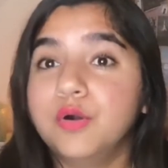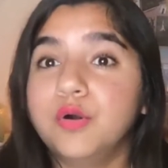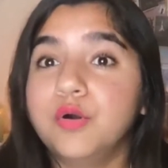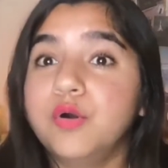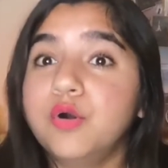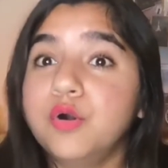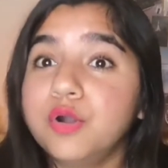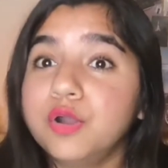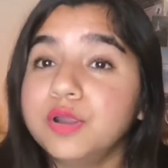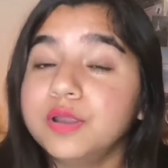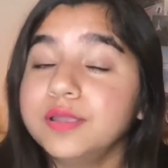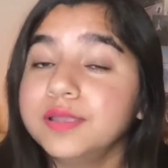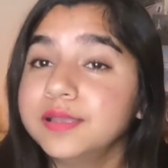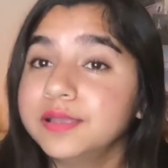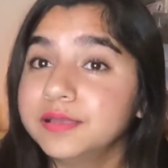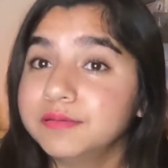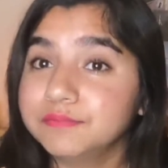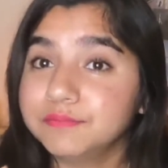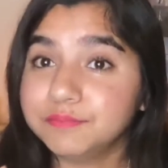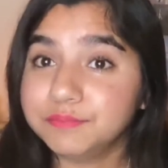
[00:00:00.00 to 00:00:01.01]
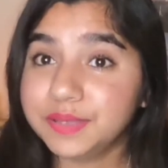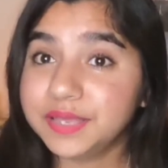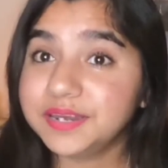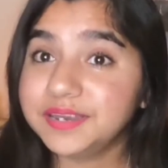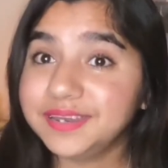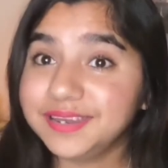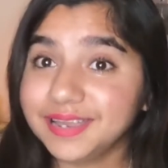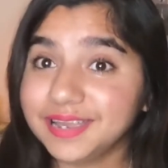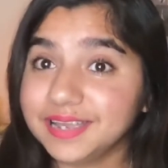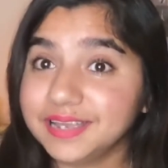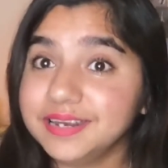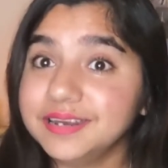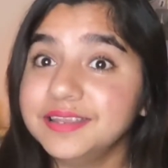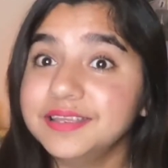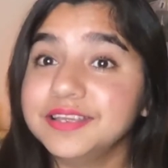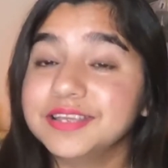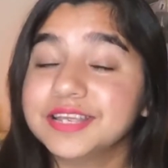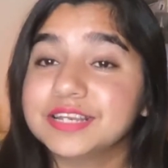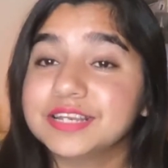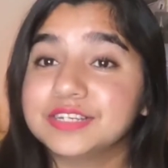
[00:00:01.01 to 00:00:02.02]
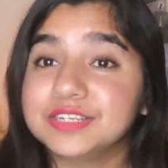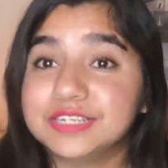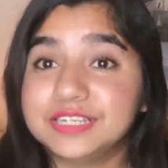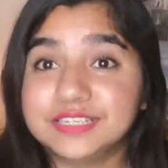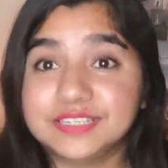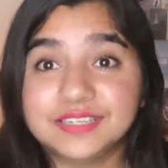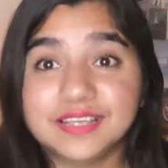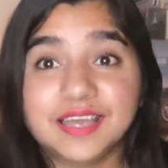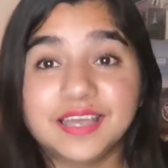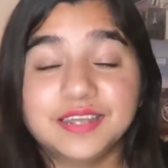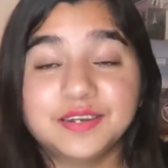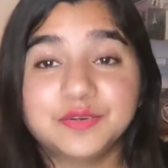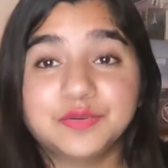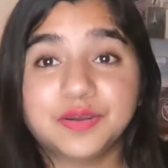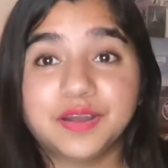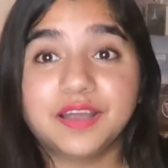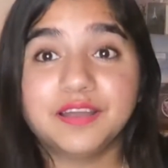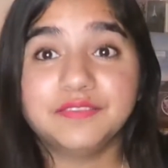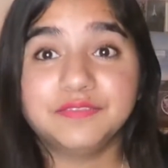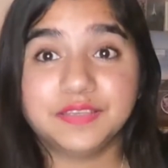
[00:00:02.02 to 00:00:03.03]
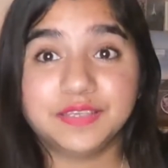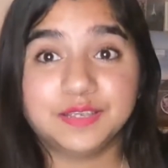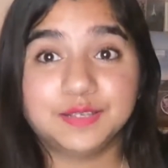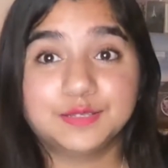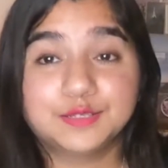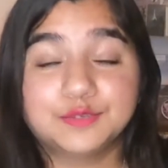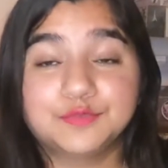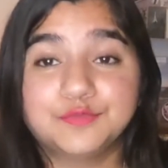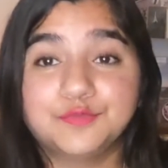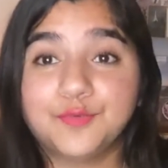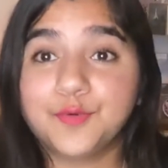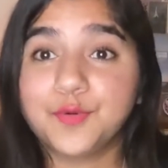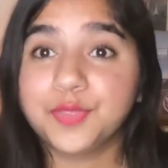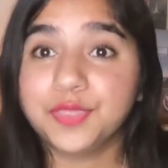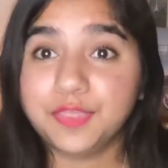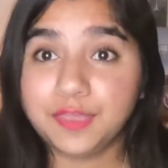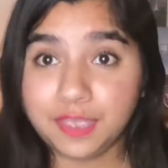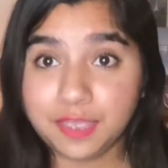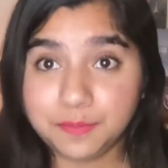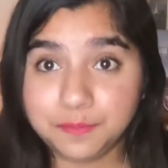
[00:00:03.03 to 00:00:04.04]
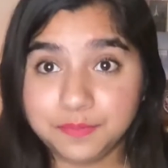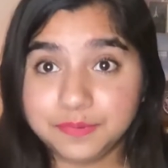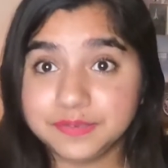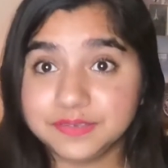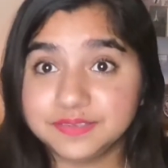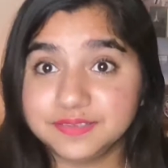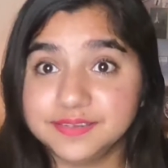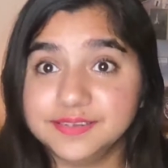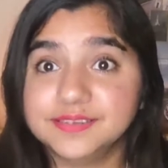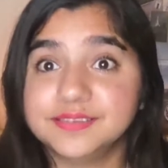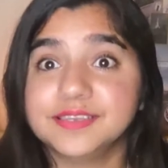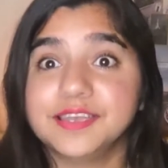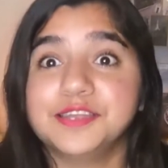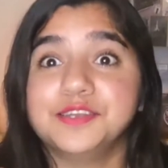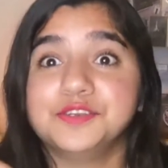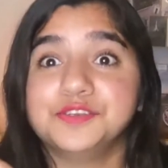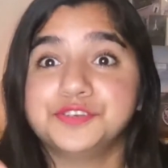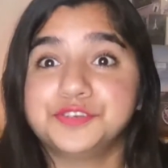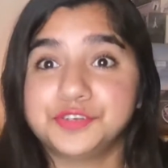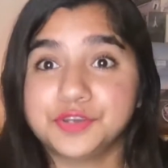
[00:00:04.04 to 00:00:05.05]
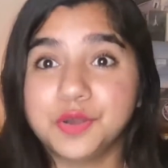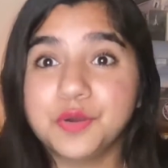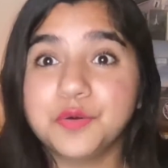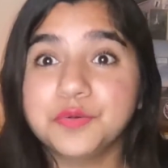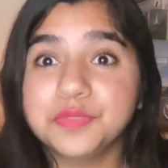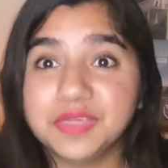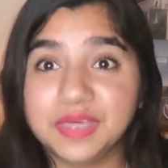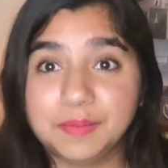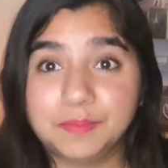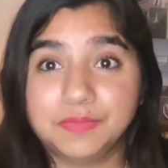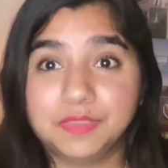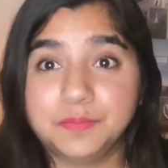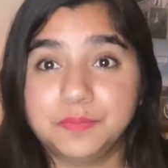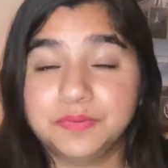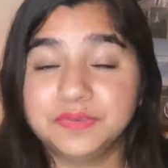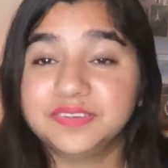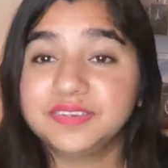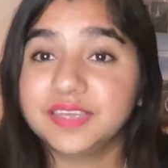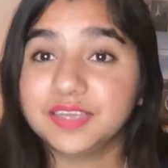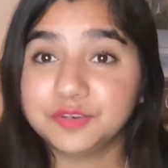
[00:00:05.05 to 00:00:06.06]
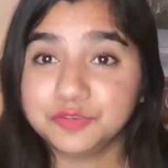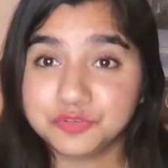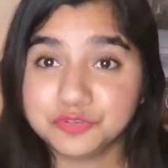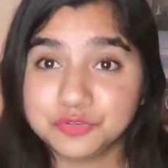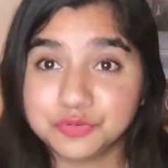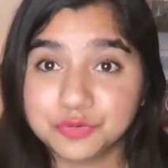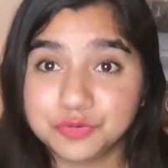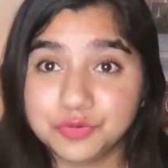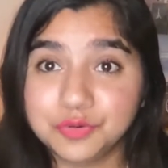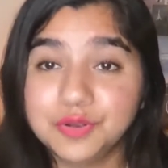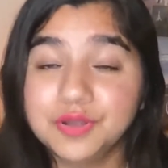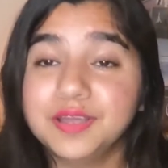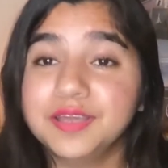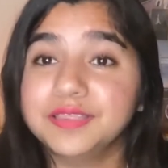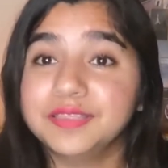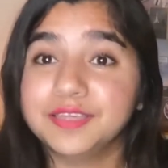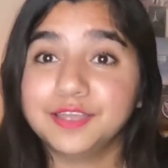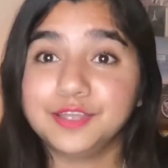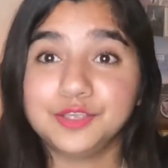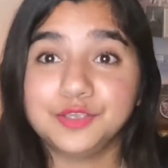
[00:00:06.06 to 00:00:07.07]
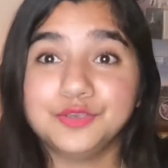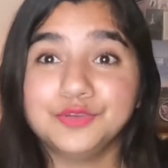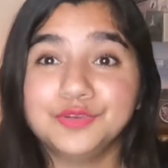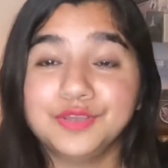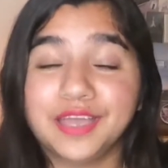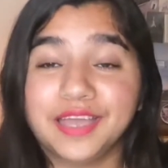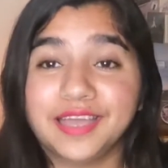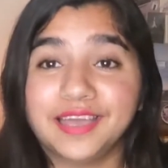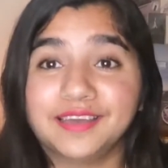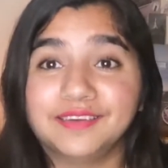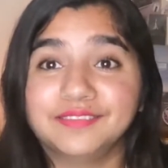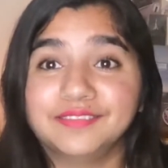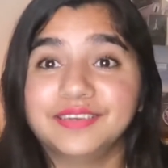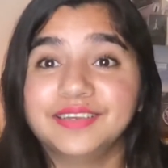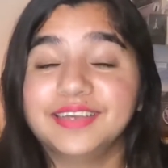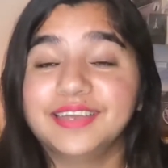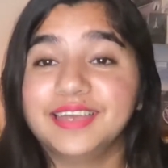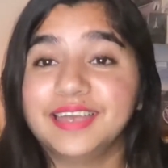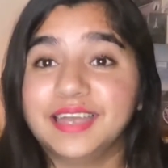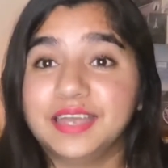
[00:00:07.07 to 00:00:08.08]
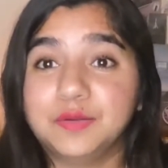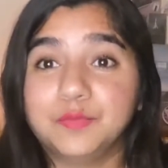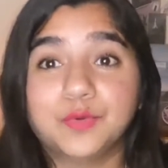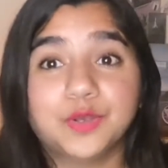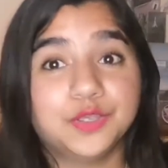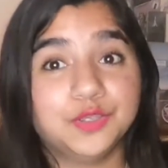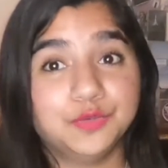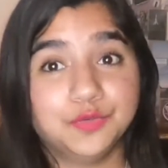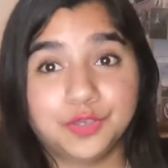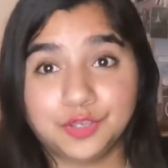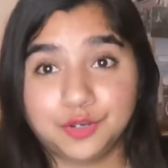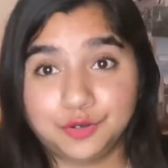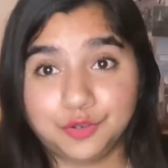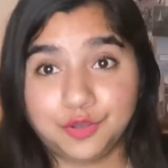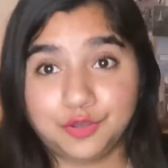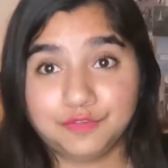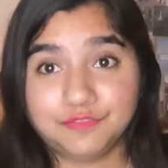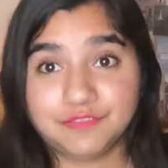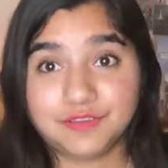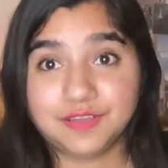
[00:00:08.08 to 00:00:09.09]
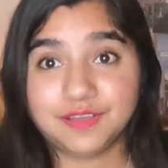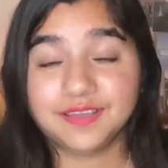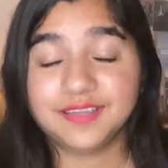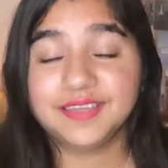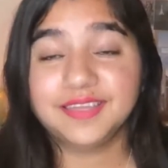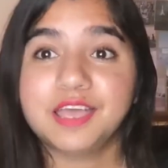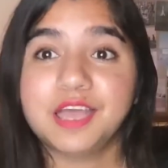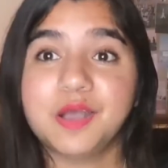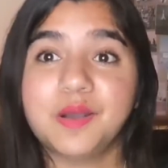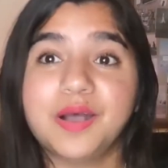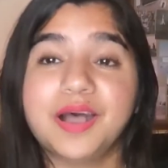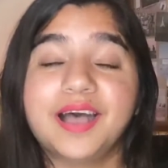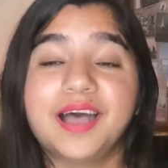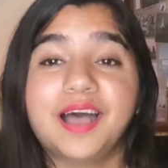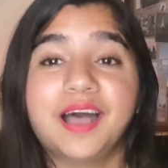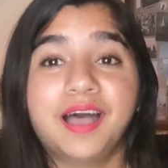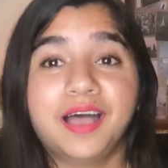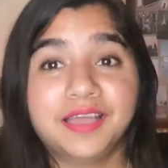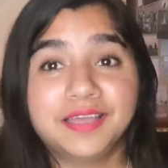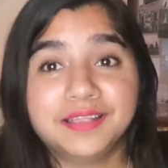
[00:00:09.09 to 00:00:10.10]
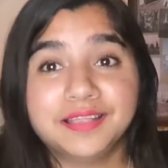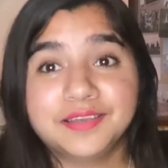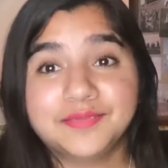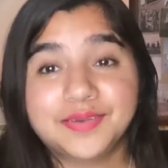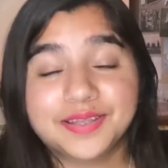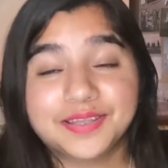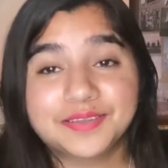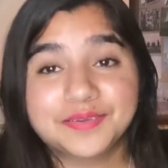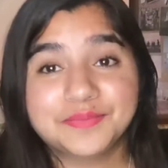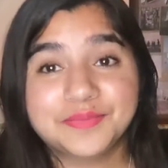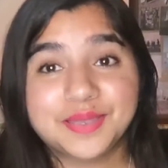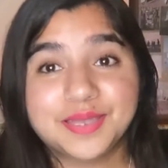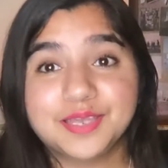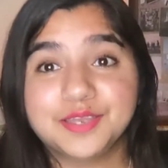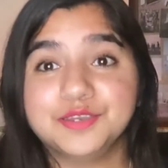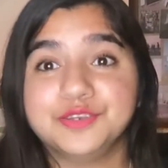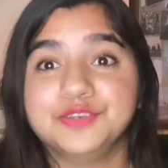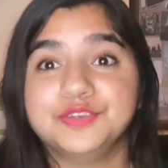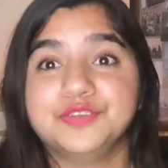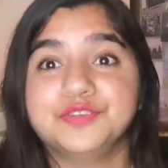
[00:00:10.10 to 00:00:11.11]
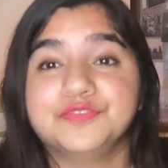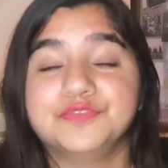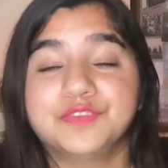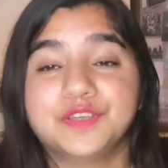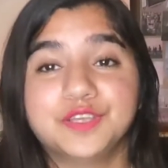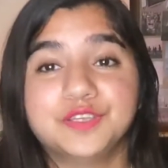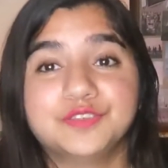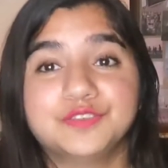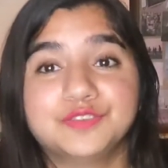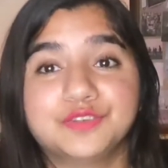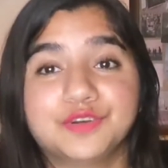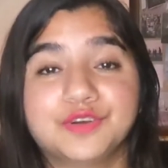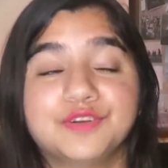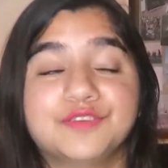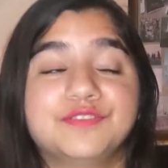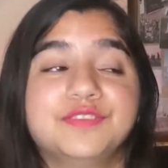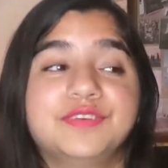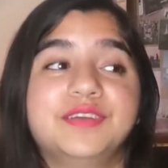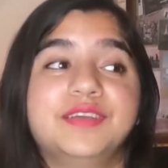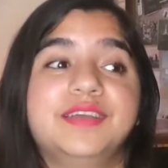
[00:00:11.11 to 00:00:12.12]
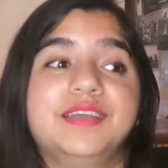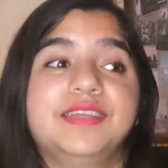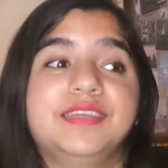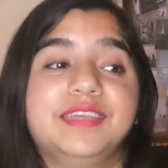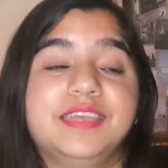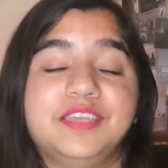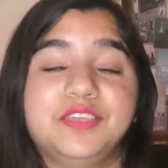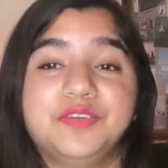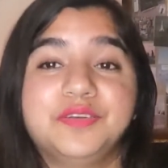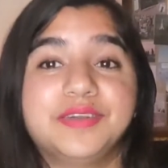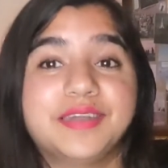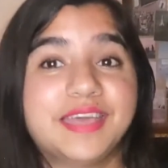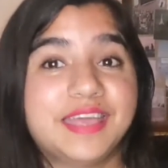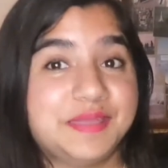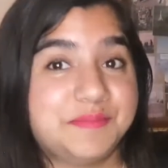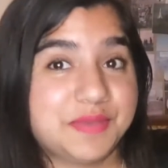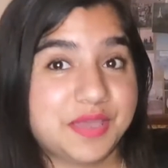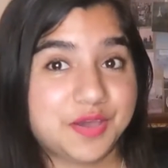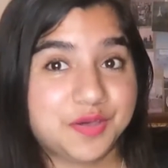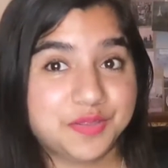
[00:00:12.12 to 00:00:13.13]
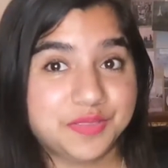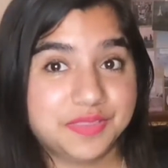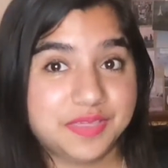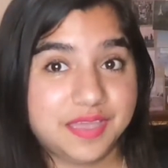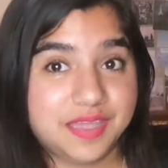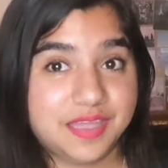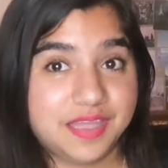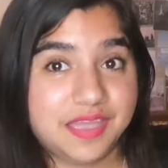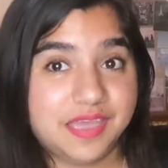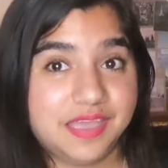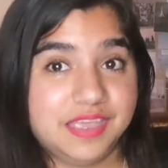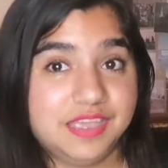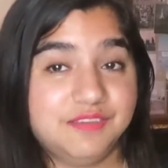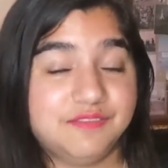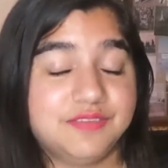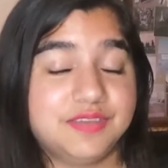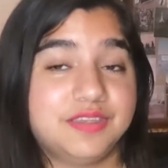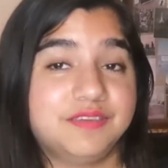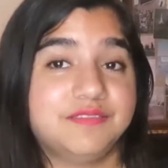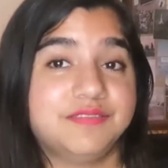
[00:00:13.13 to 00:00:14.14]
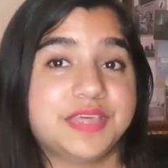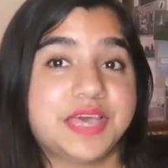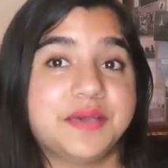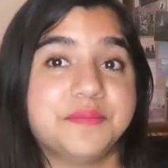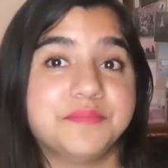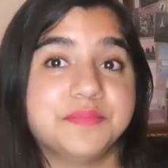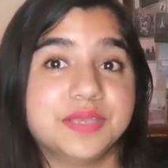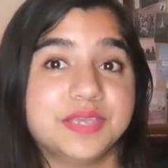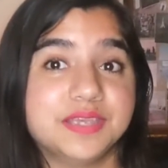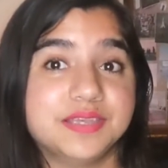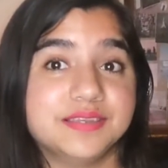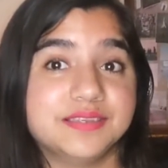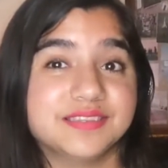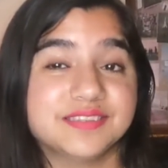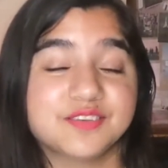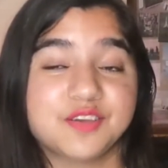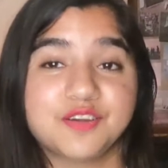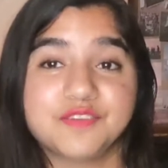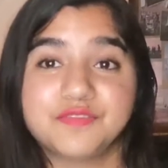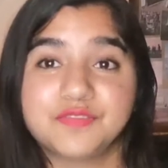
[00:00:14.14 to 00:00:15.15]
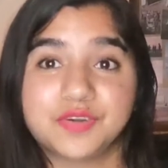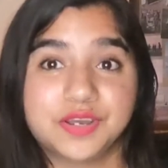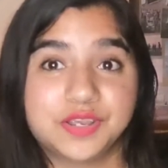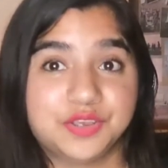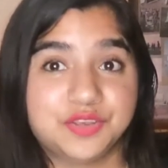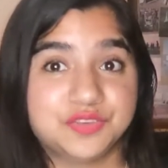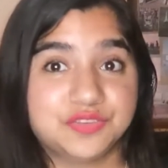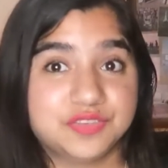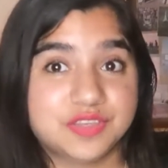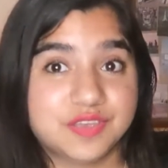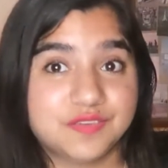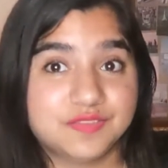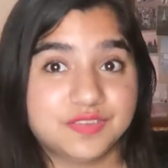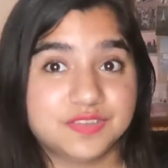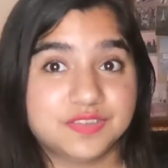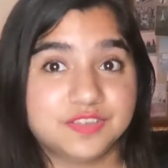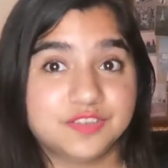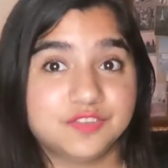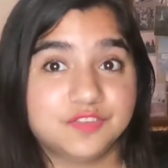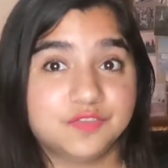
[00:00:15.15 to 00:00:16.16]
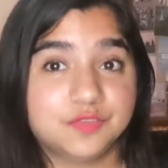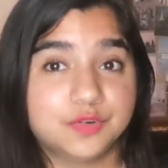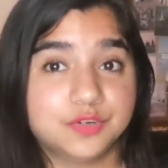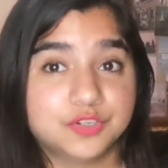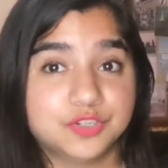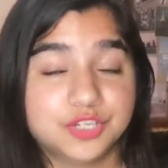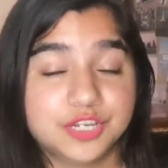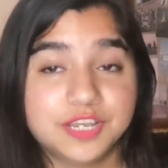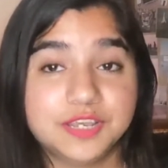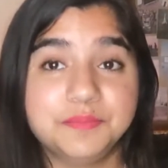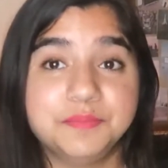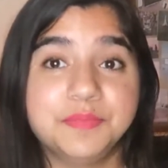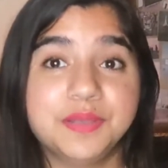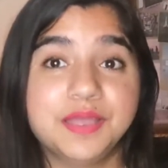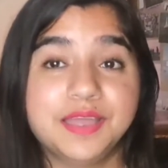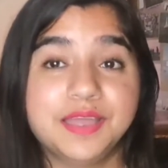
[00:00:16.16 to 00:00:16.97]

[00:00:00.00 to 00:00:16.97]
Or, better yet, design graphics for their business and show them the potential that you have and what you can offer. Now, I highly recommend you first off get your name out there, even if that means offering your services for cheap,